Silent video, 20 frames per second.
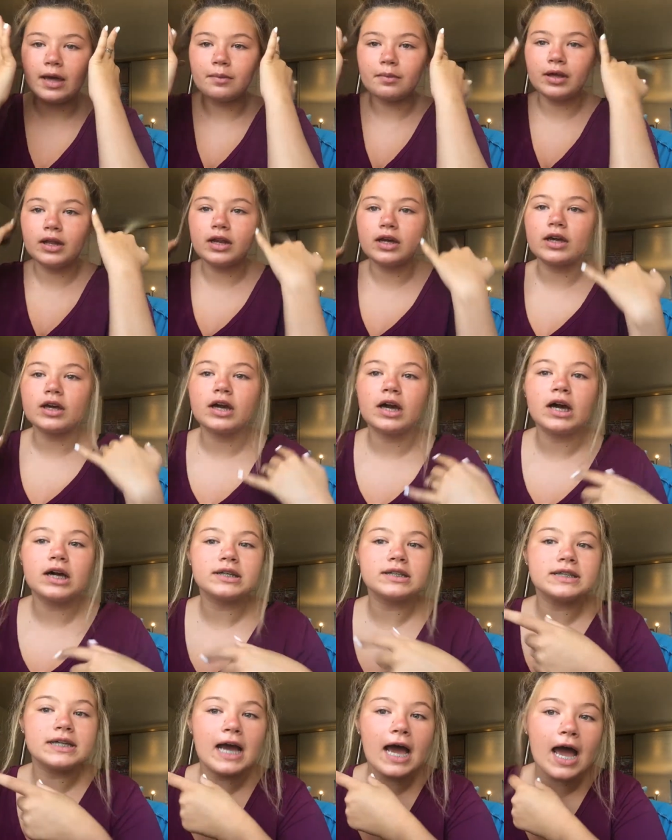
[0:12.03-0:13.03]
I'm gonna
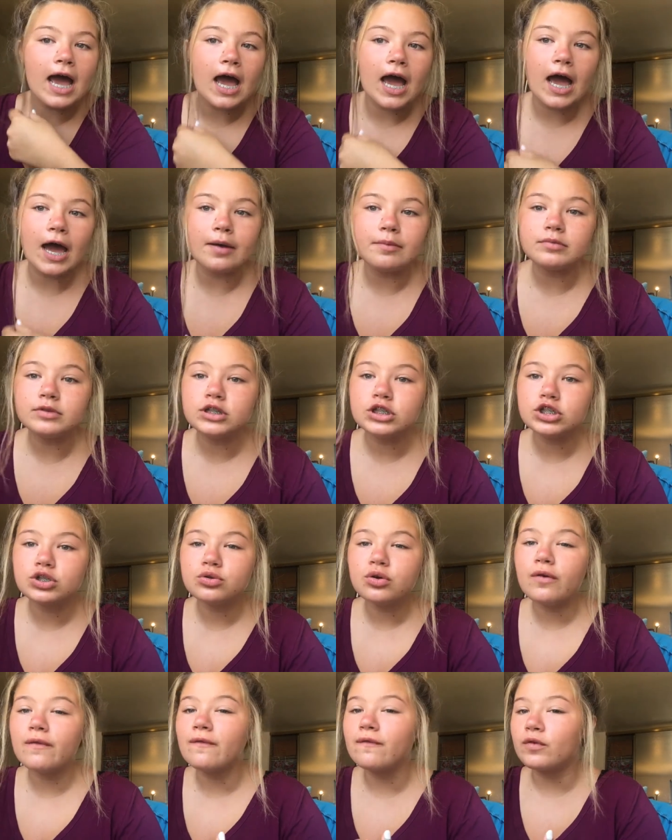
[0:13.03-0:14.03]
attempt to do
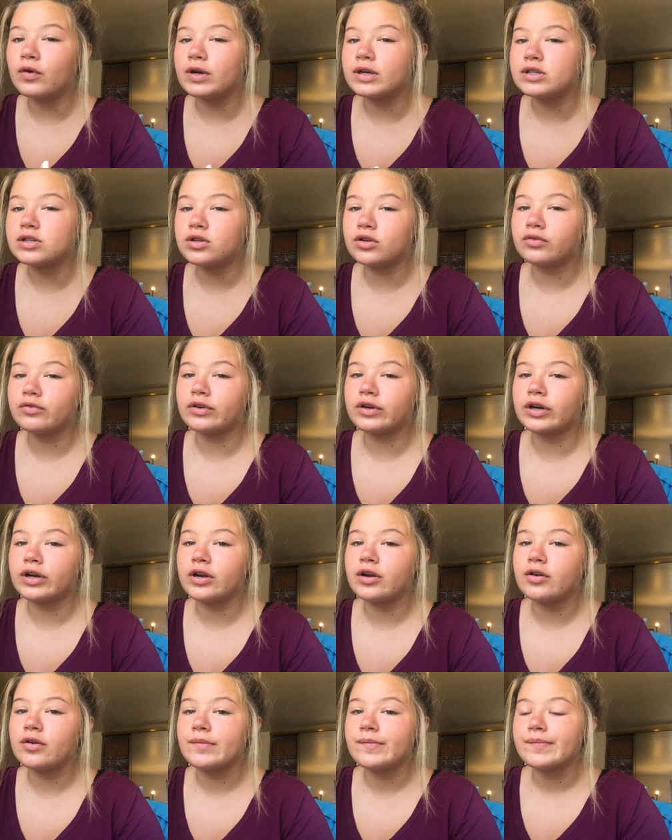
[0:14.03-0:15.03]
a voiceover.
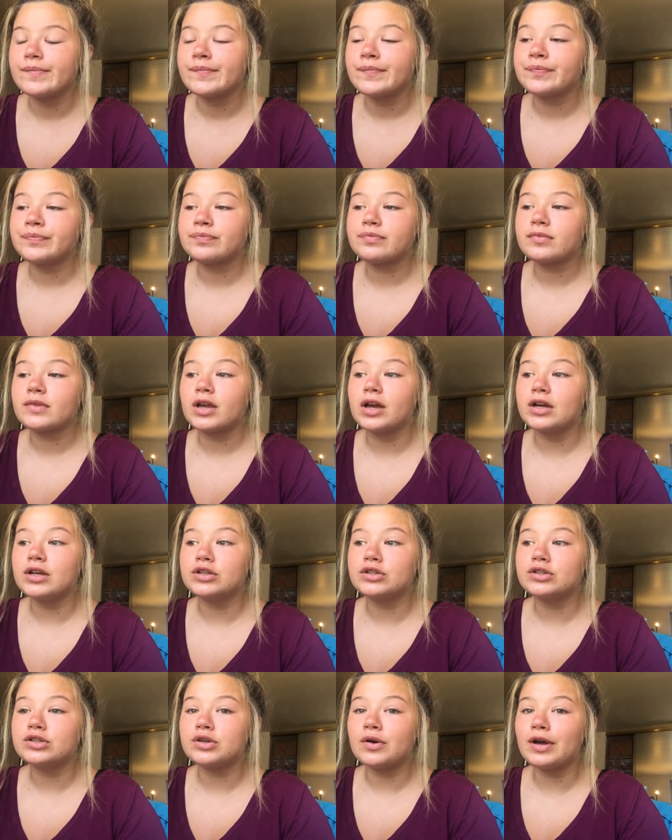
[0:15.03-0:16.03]

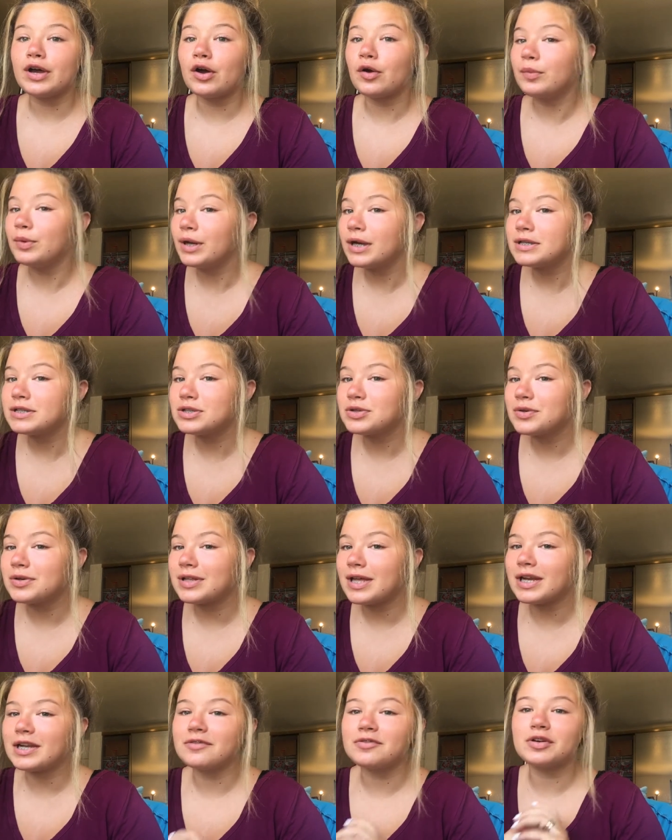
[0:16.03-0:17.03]
So I hope you guys enjoy
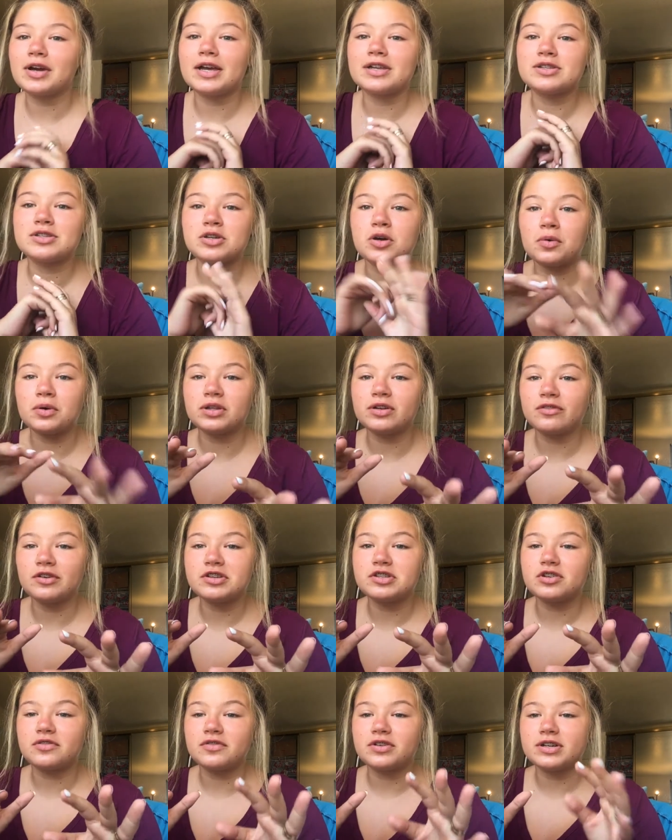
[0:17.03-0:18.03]
that. If you guys don't want the
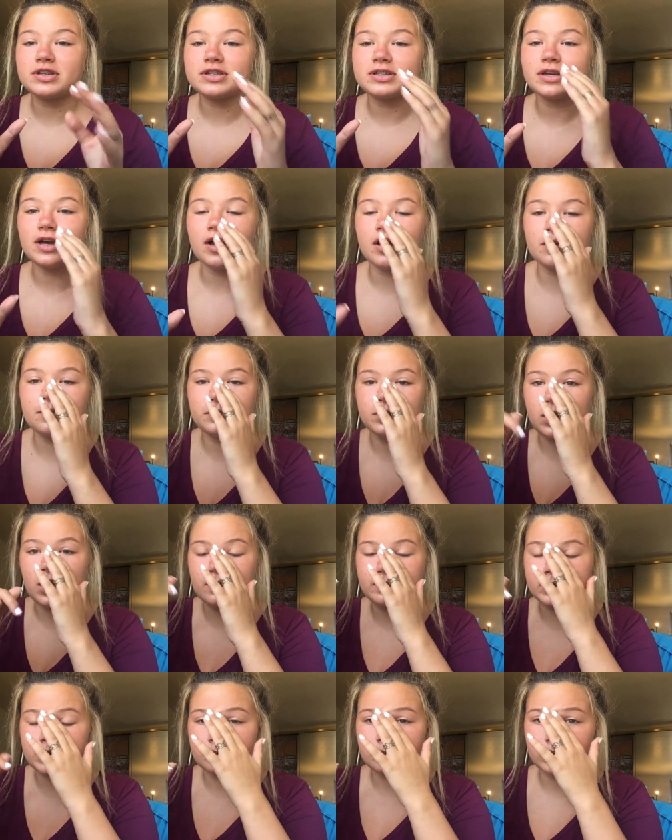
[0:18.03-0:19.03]
voiceovers, um,
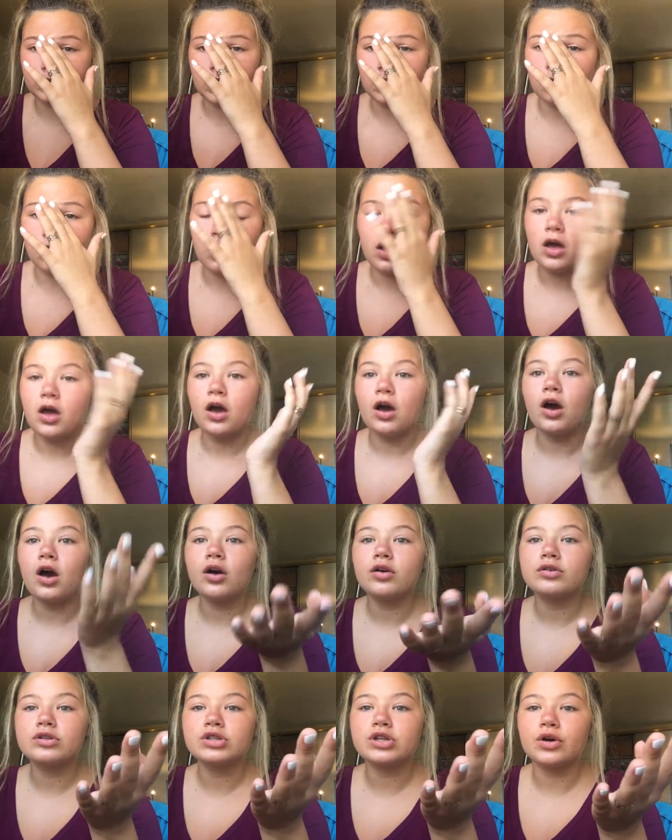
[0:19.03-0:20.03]
comment down below.
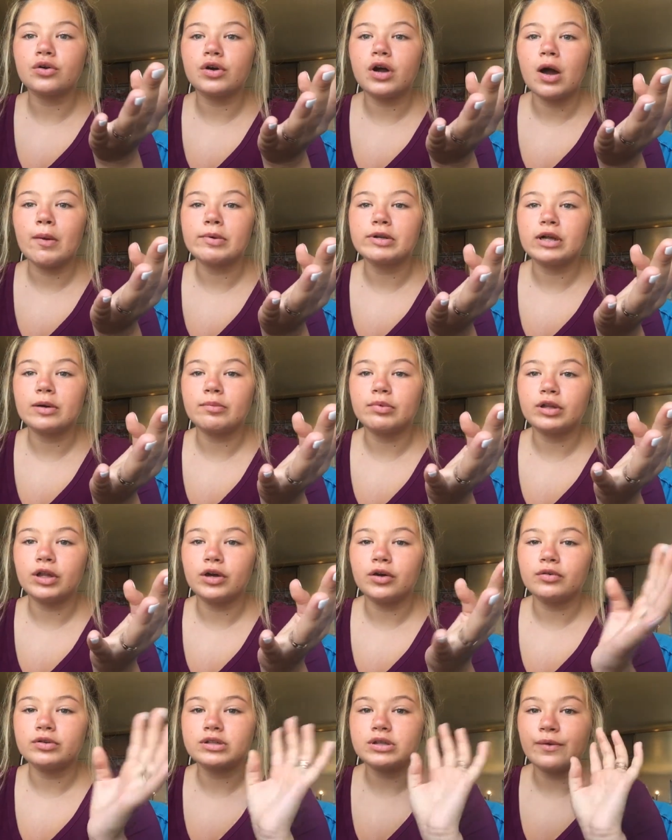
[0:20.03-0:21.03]
Also, comment down
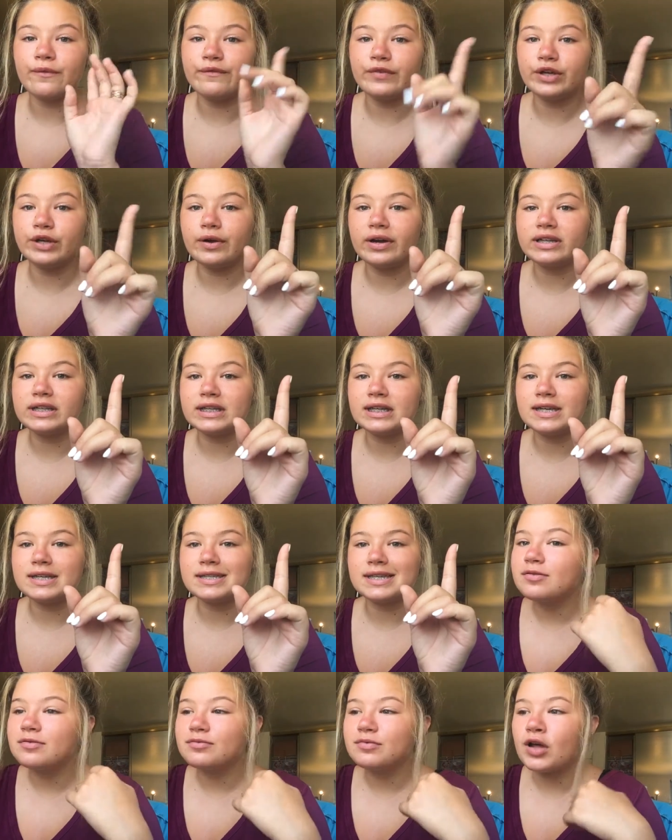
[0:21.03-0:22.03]
below some video ideas.
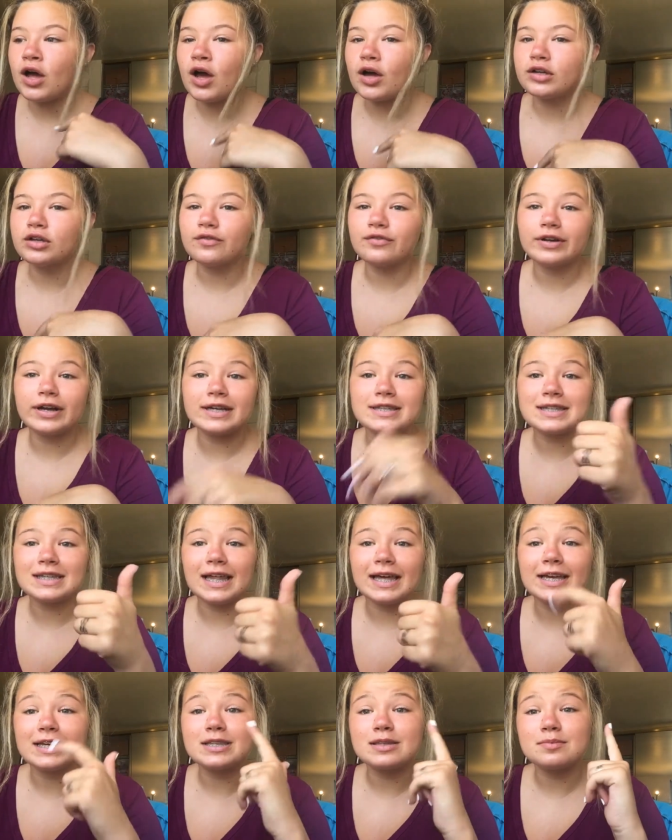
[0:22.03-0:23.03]
Uh, don't forget to
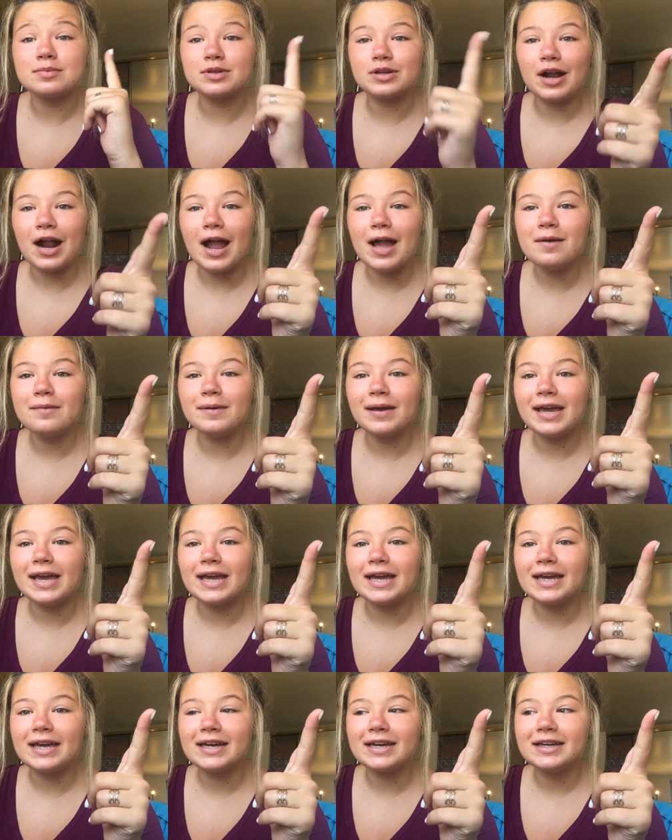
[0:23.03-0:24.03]
like and subscribe,
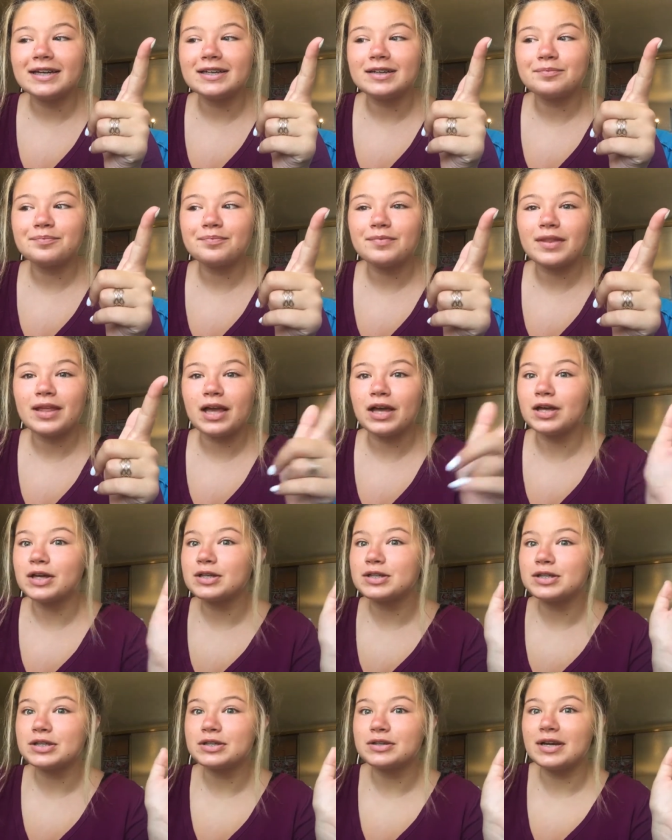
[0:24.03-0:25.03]
and
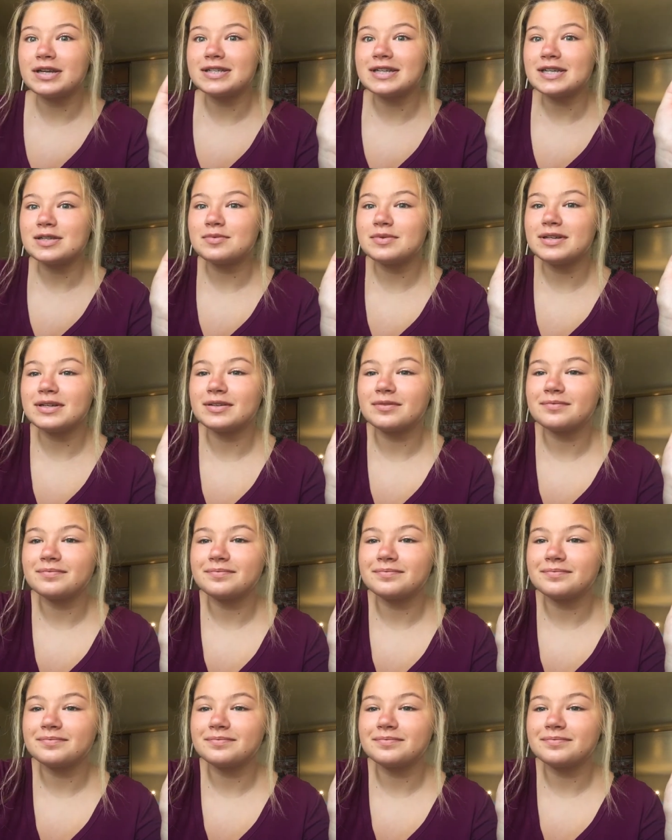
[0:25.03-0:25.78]
see you guys next week.